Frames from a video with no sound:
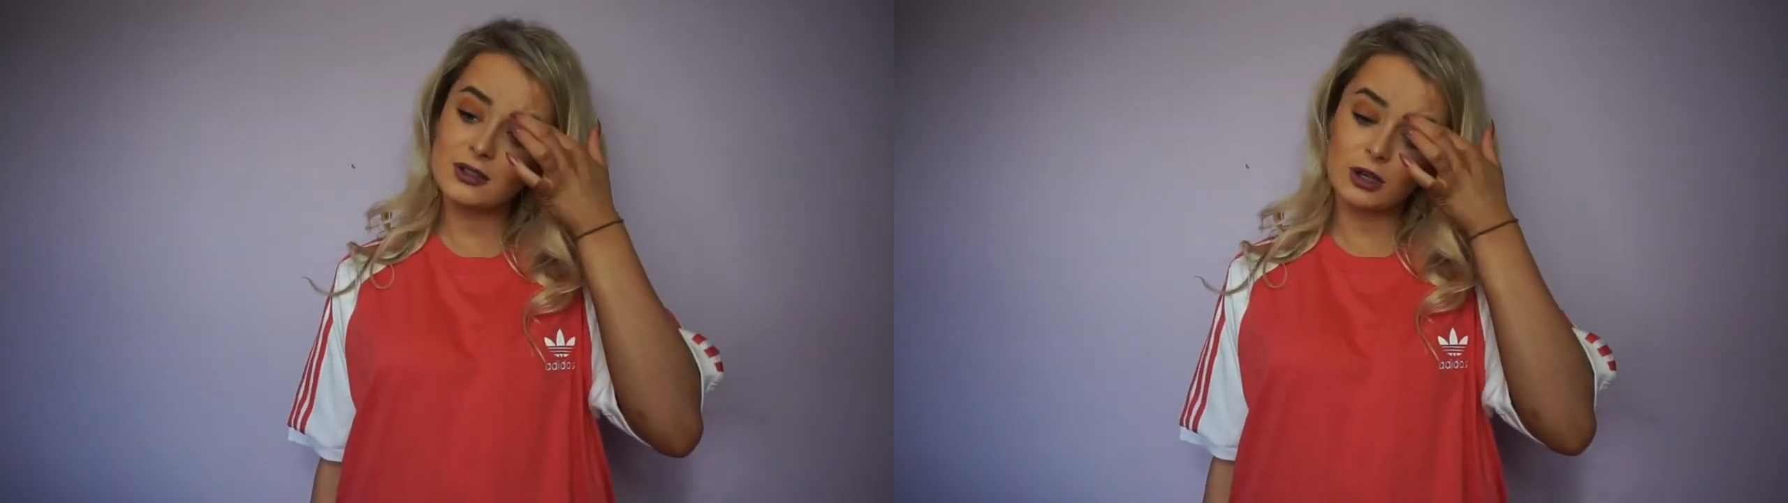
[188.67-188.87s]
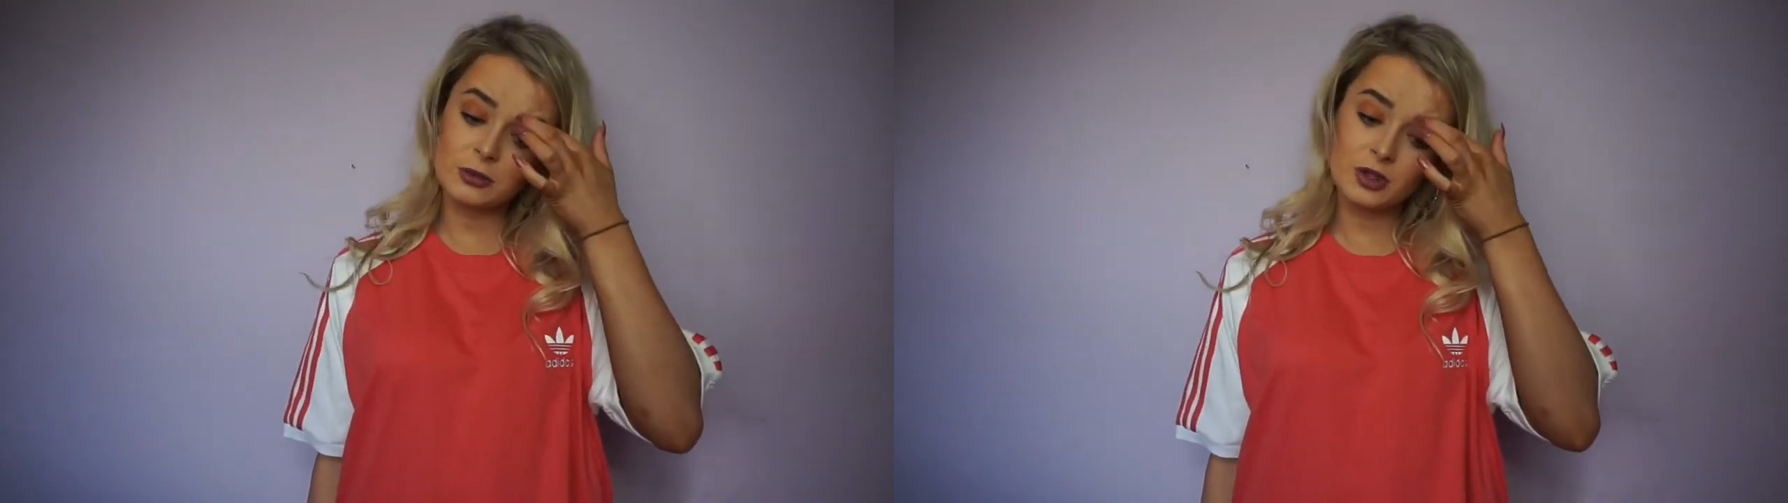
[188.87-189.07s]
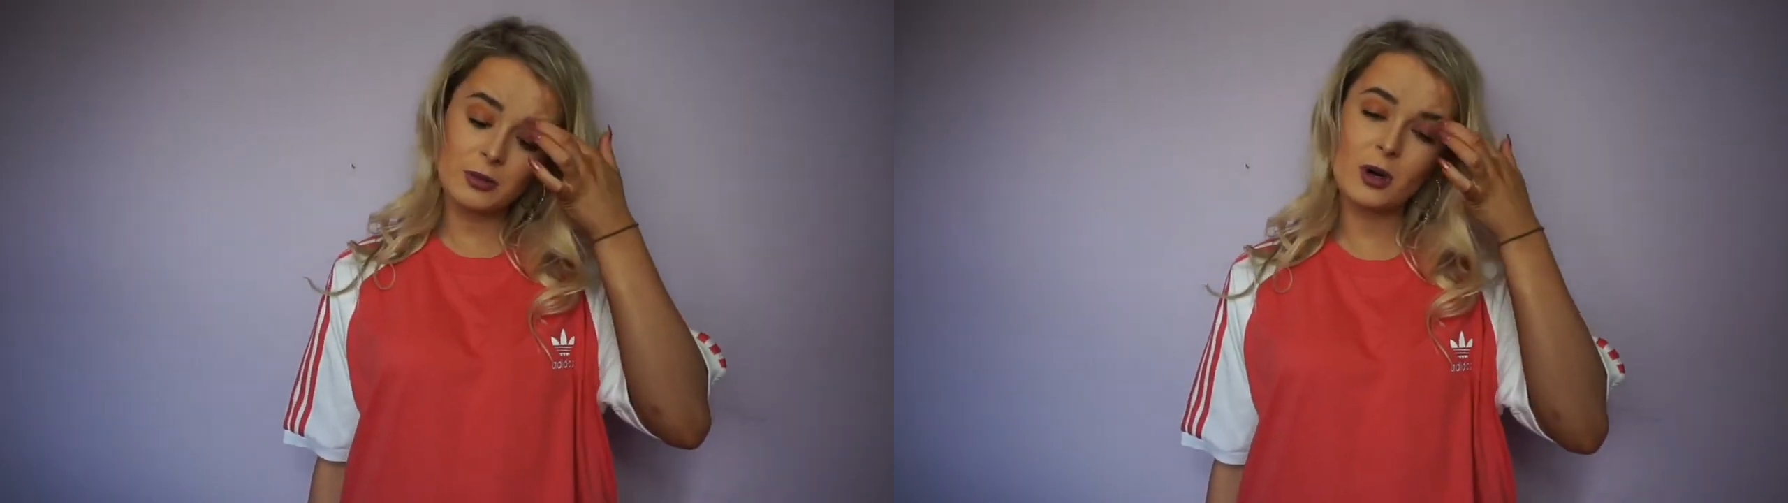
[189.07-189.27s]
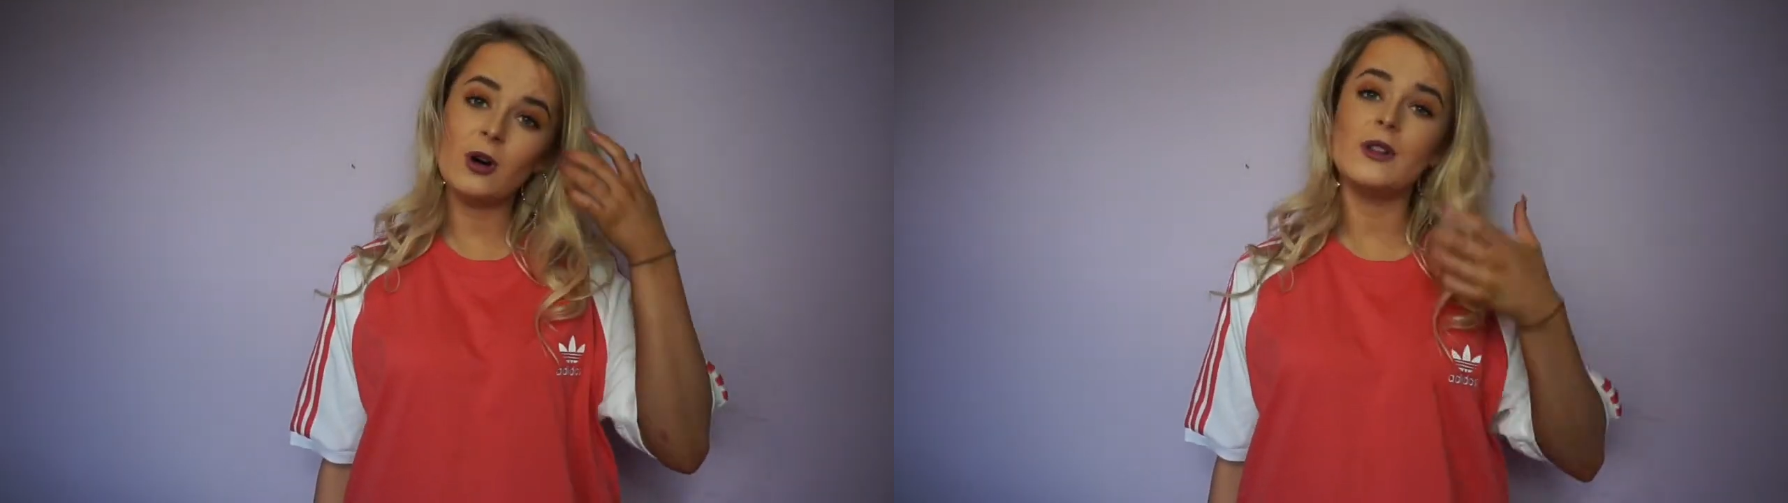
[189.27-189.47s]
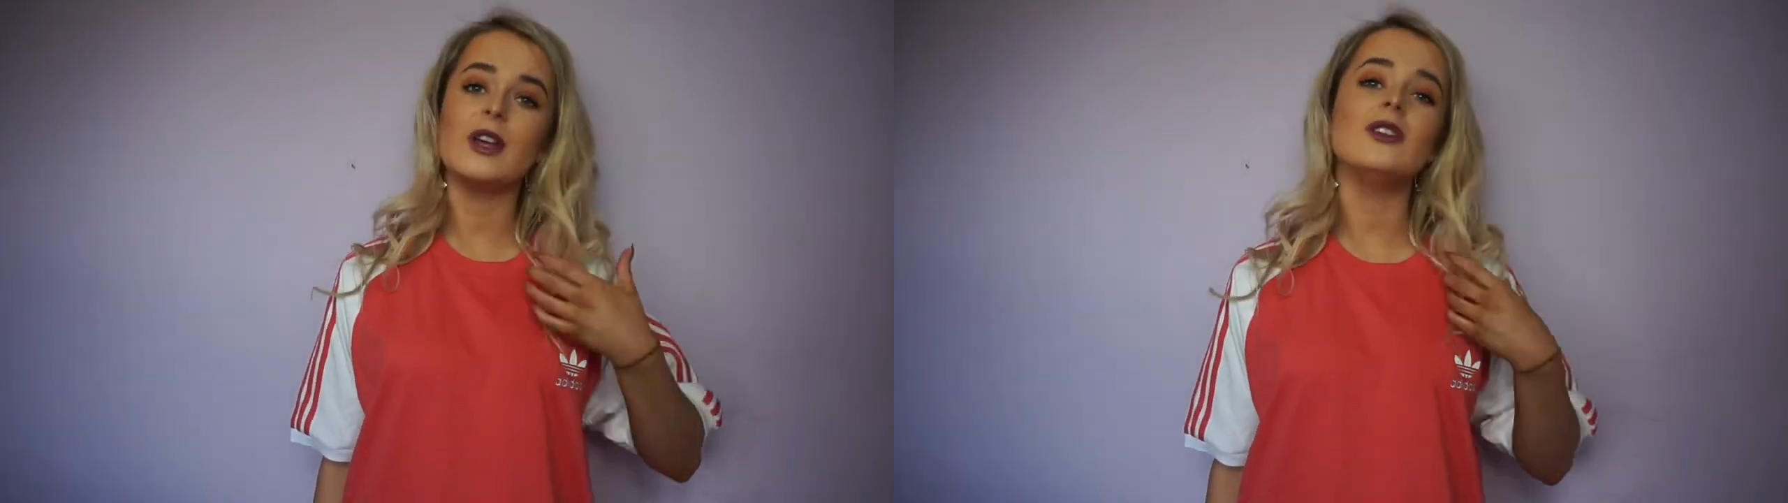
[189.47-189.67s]
Topshop
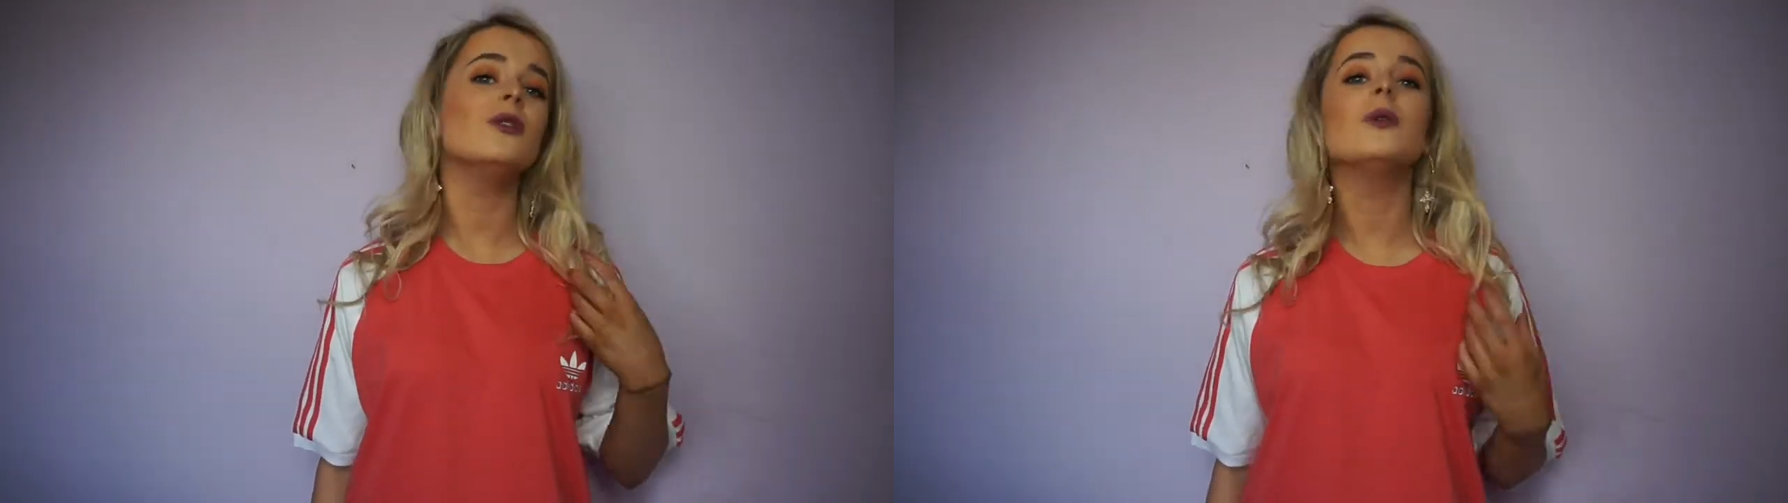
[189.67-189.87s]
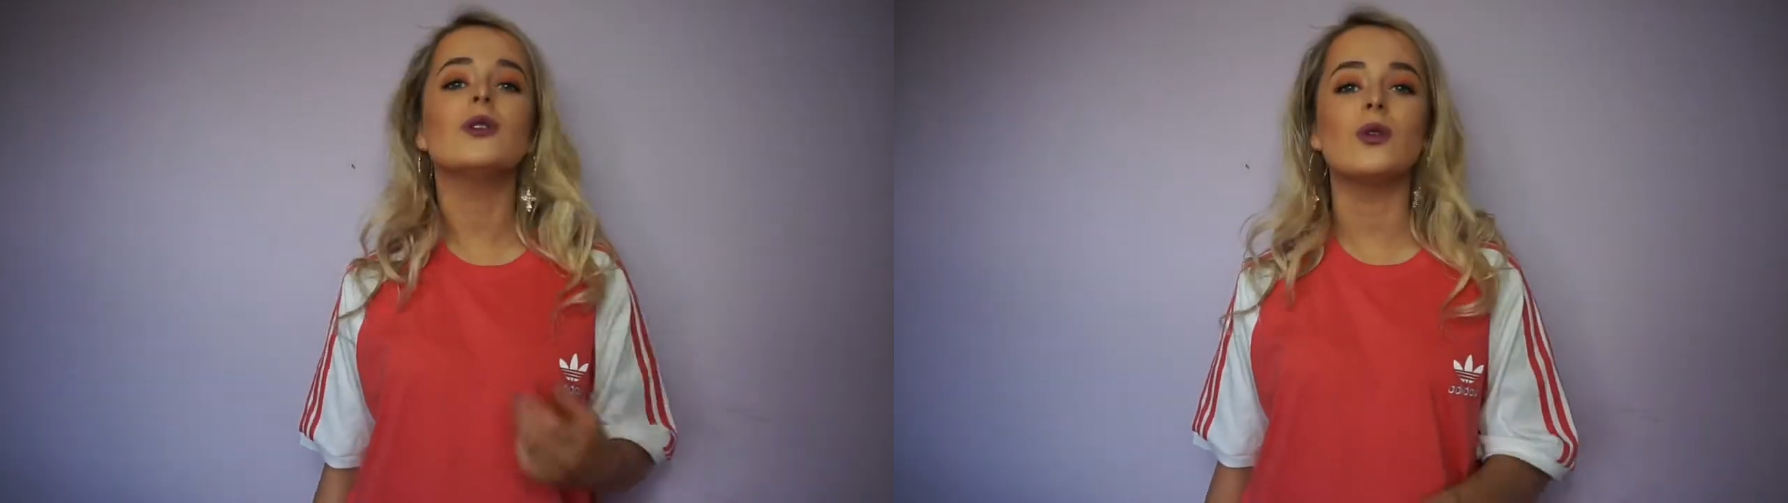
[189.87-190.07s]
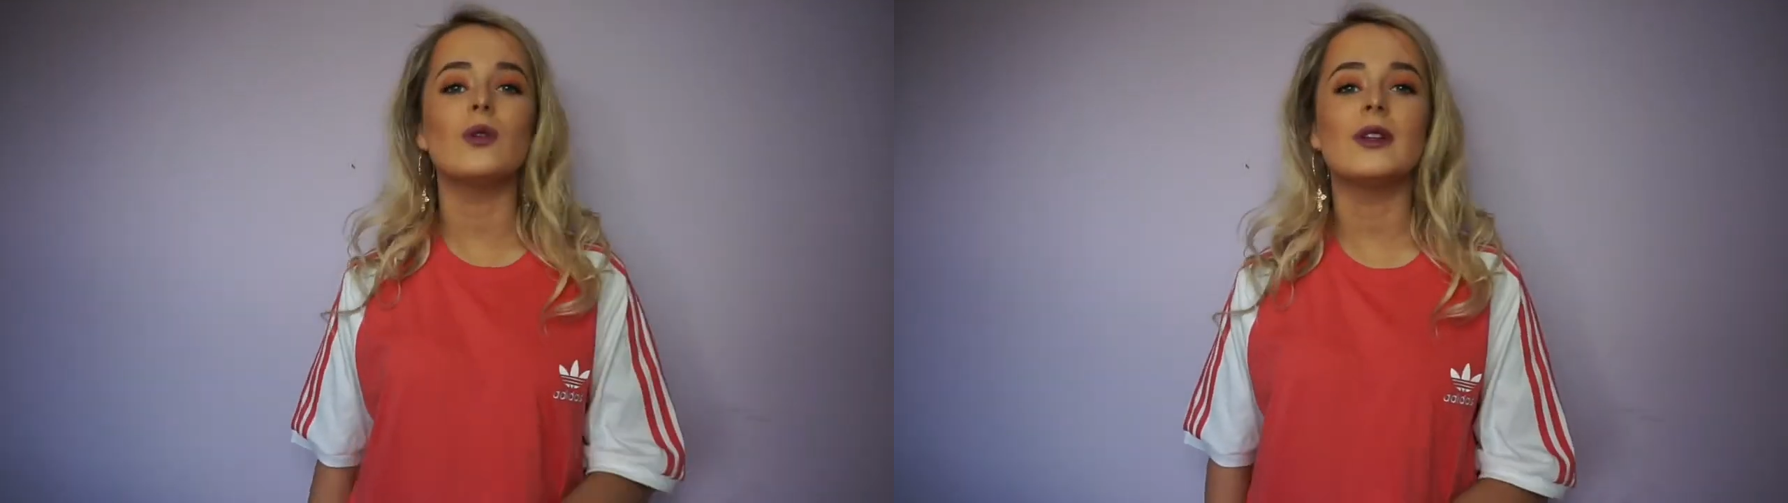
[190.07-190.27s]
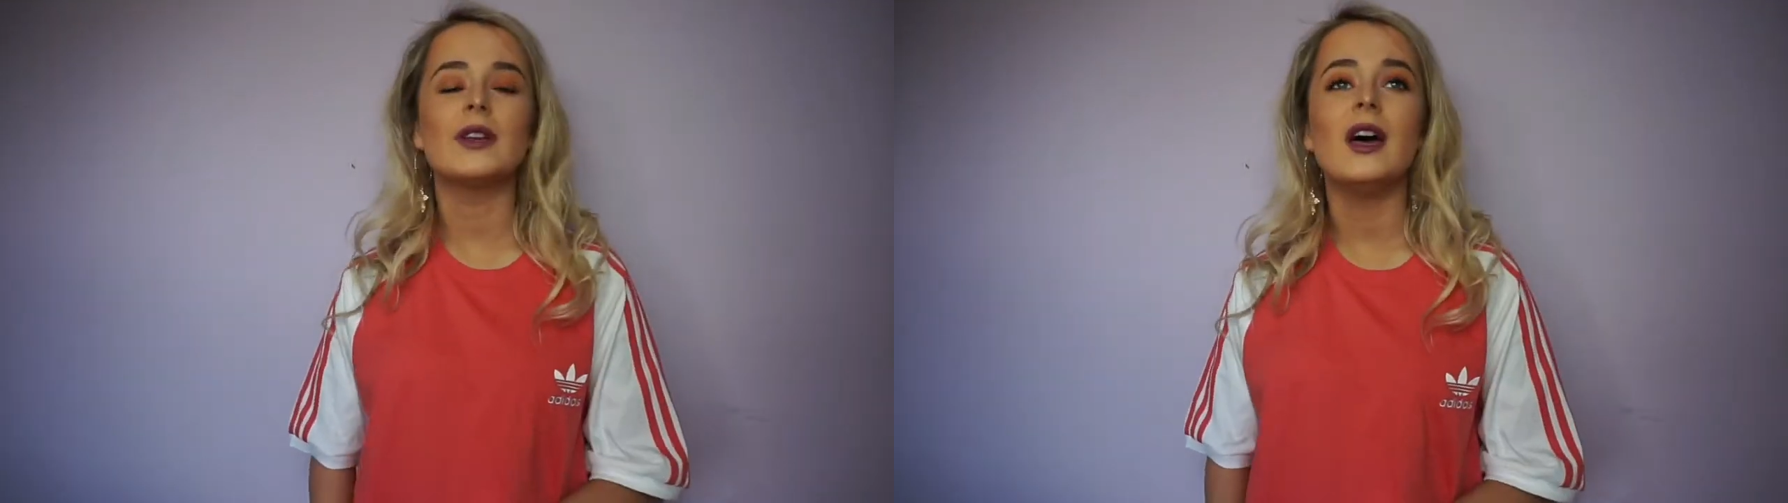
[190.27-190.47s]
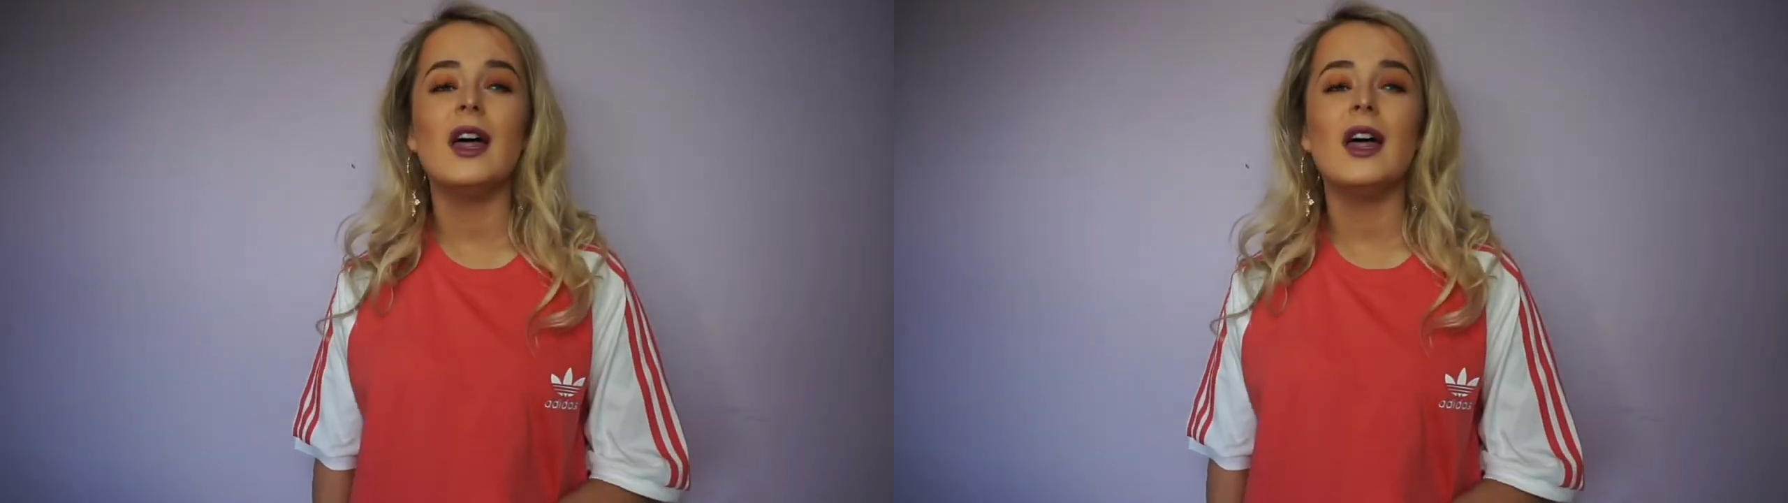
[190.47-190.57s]
haul, then you will know that